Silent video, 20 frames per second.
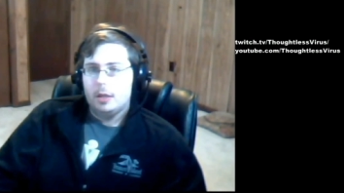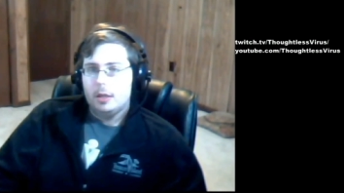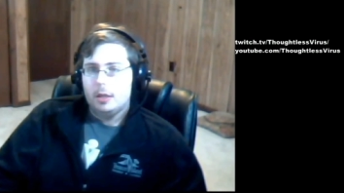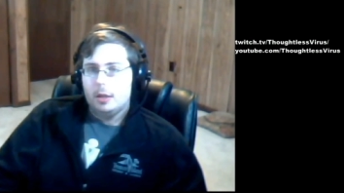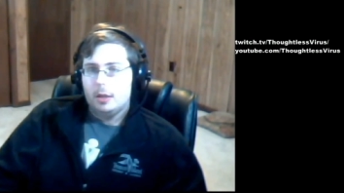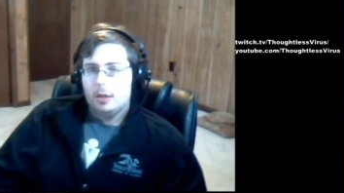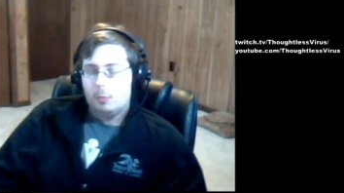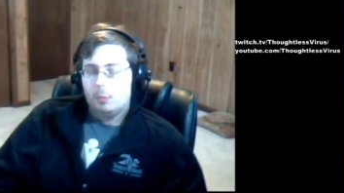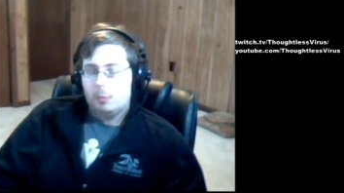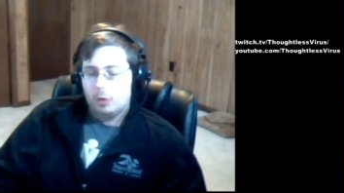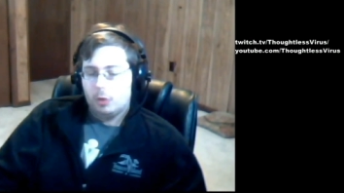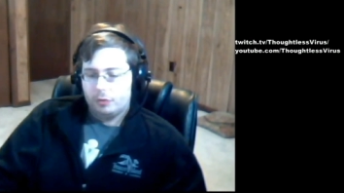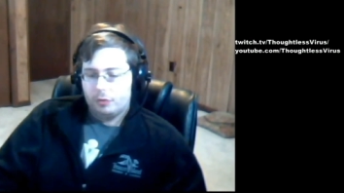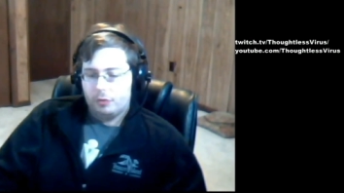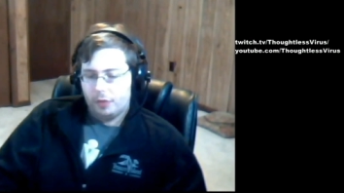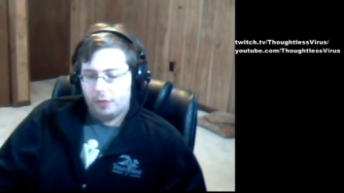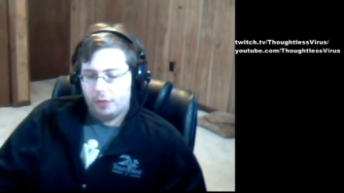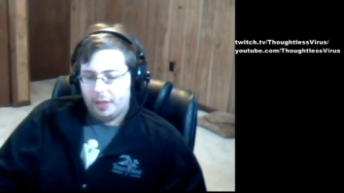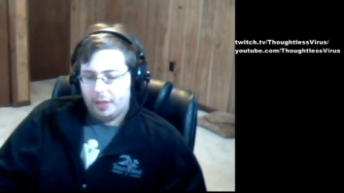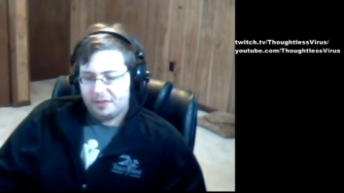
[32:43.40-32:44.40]
we'll go through
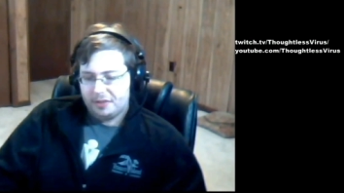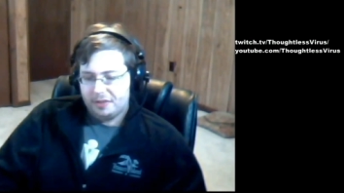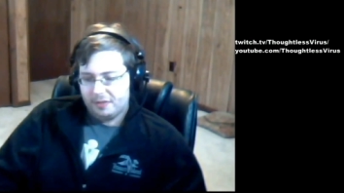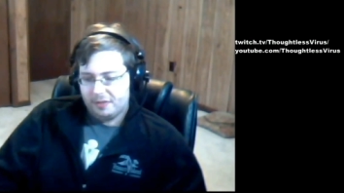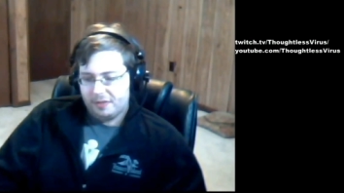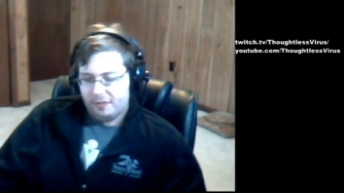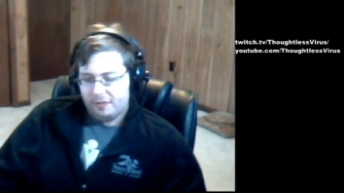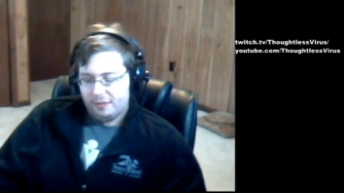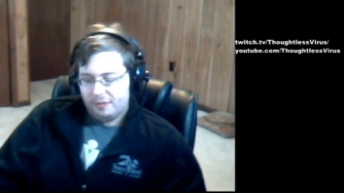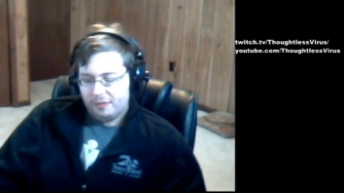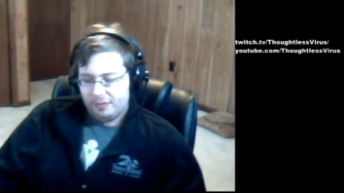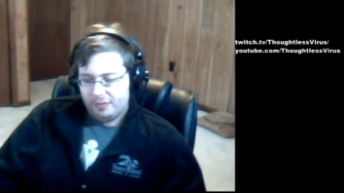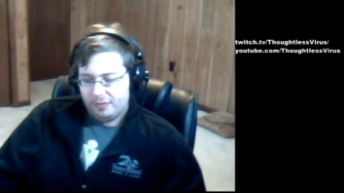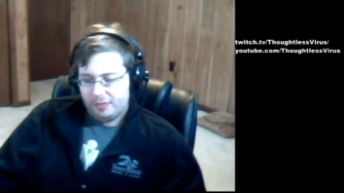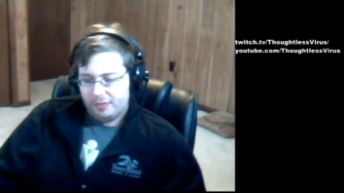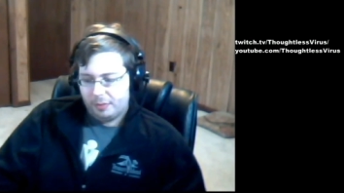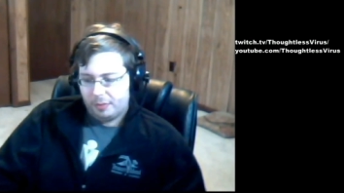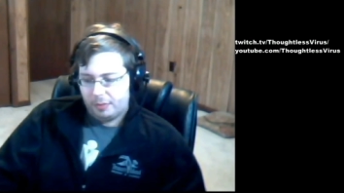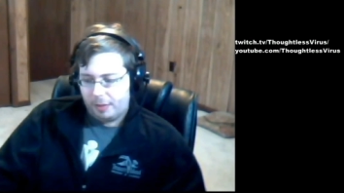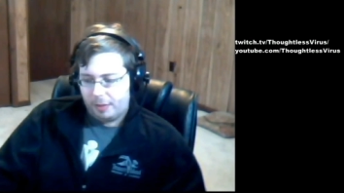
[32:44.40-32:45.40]
the list of
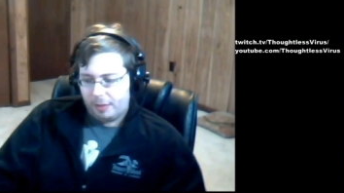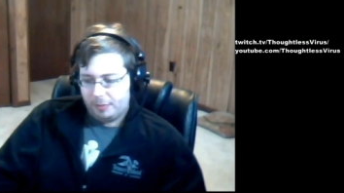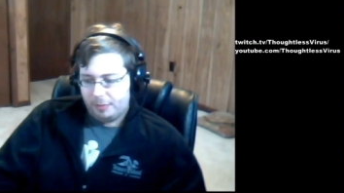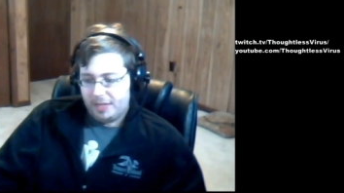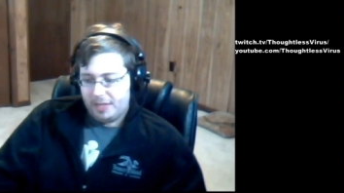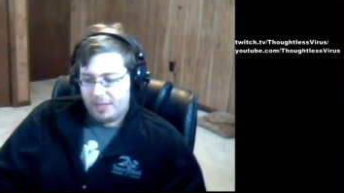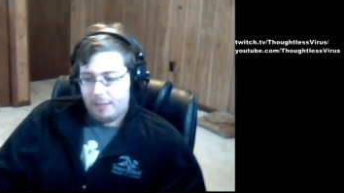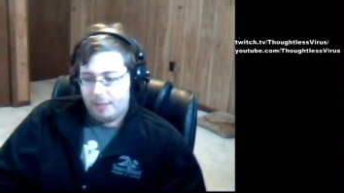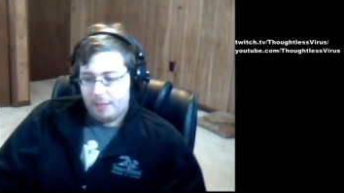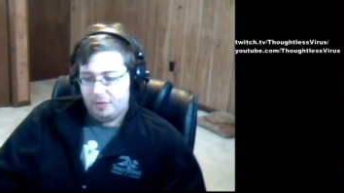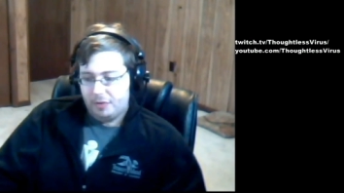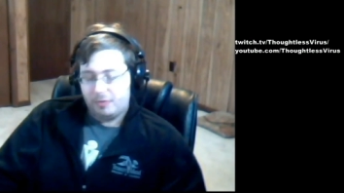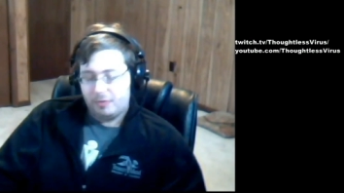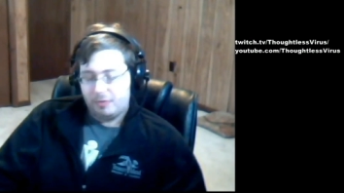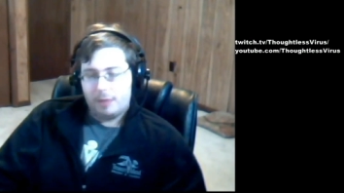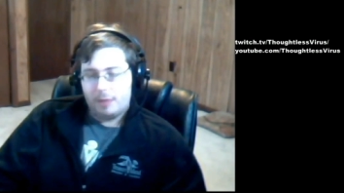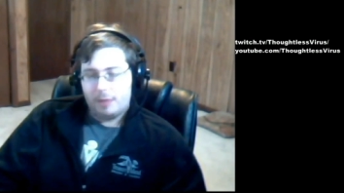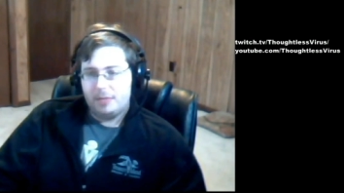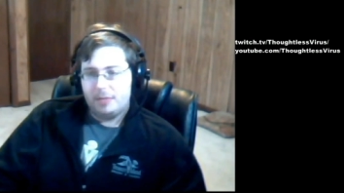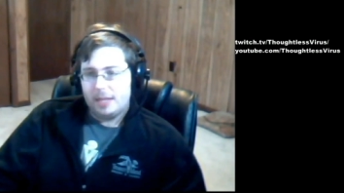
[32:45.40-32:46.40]
the problem DMs. You have
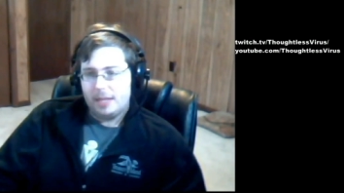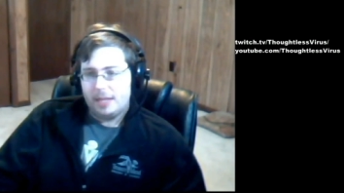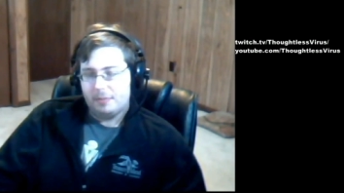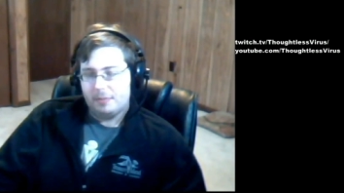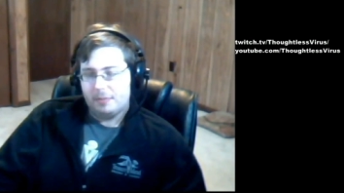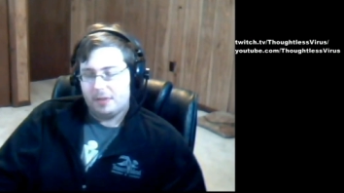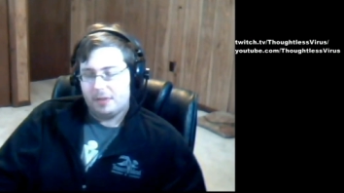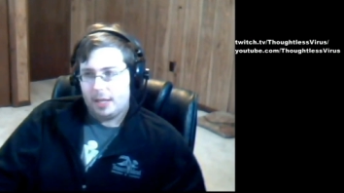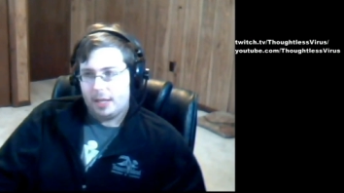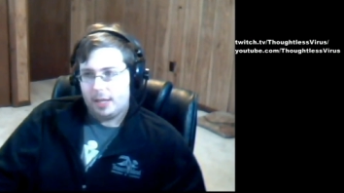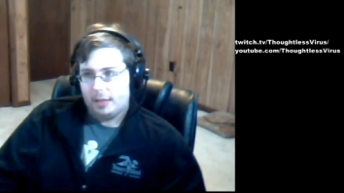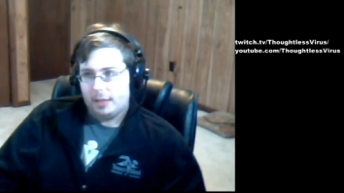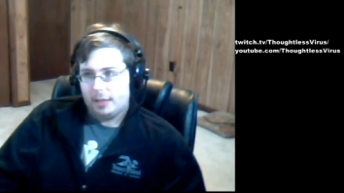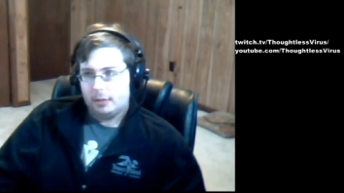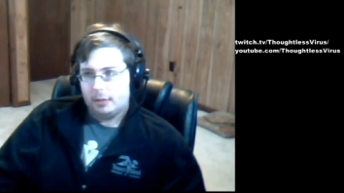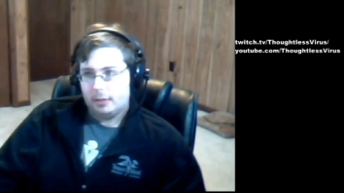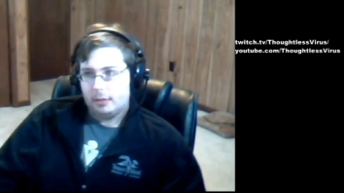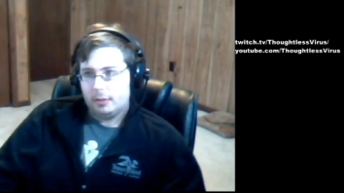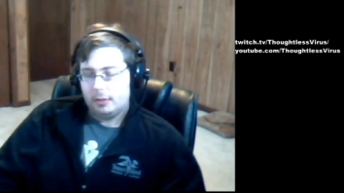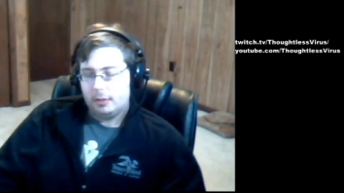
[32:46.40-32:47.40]
problem DMs like
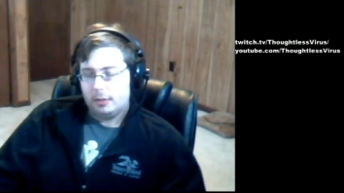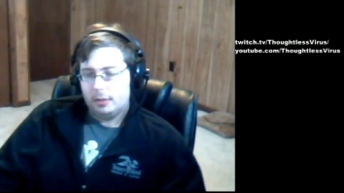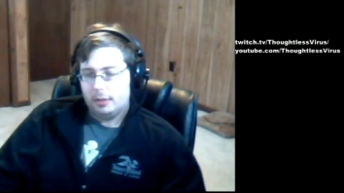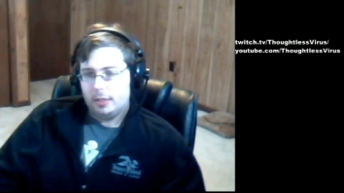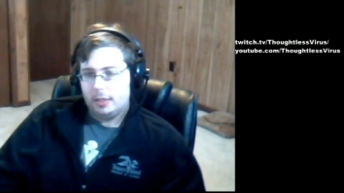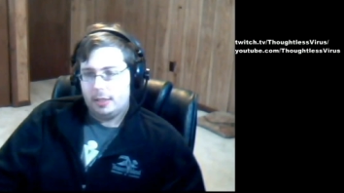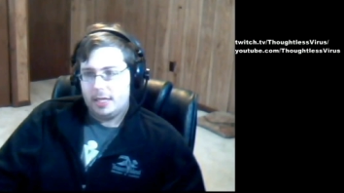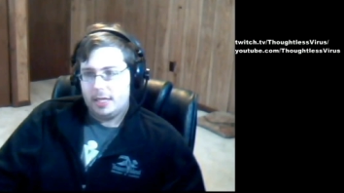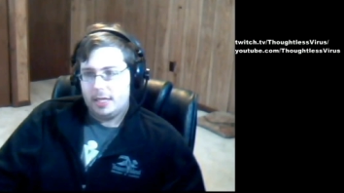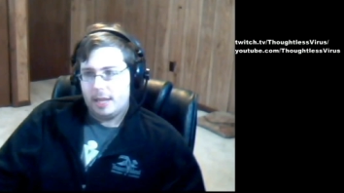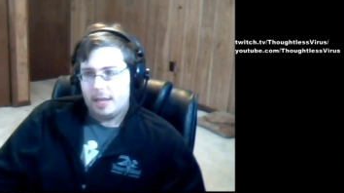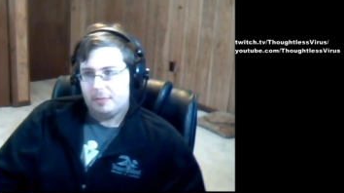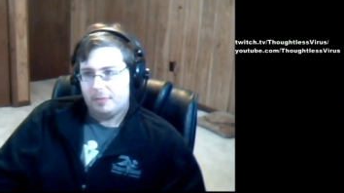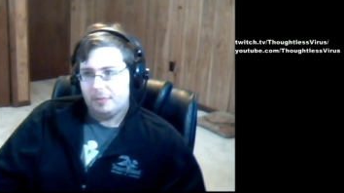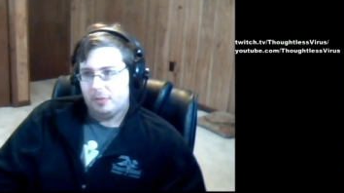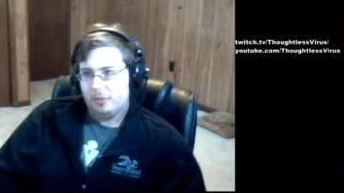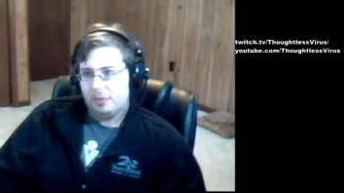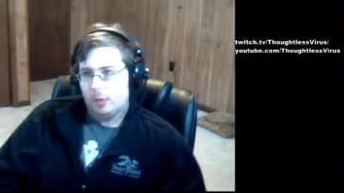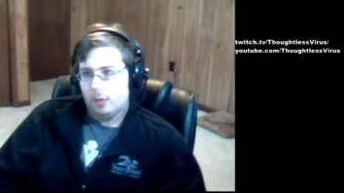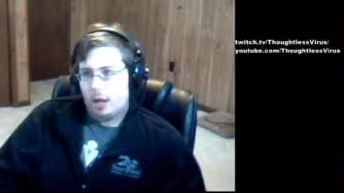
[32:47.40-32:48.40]
DMs
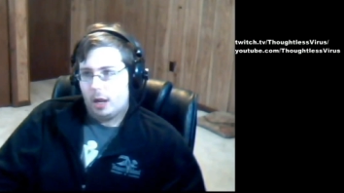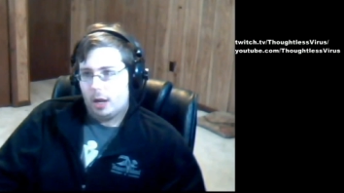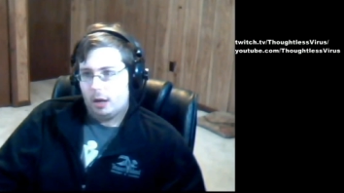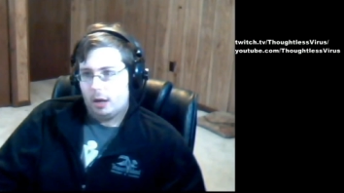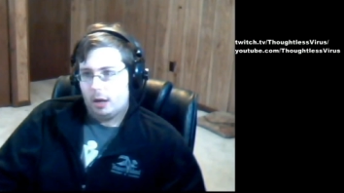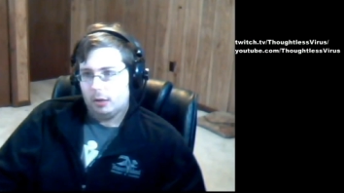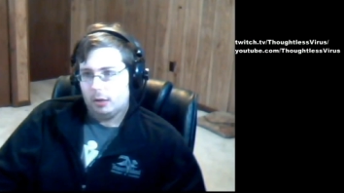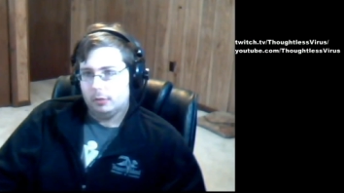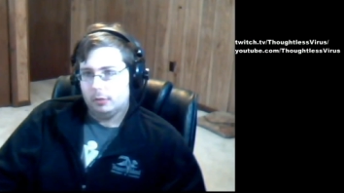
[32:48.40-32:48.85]
who are,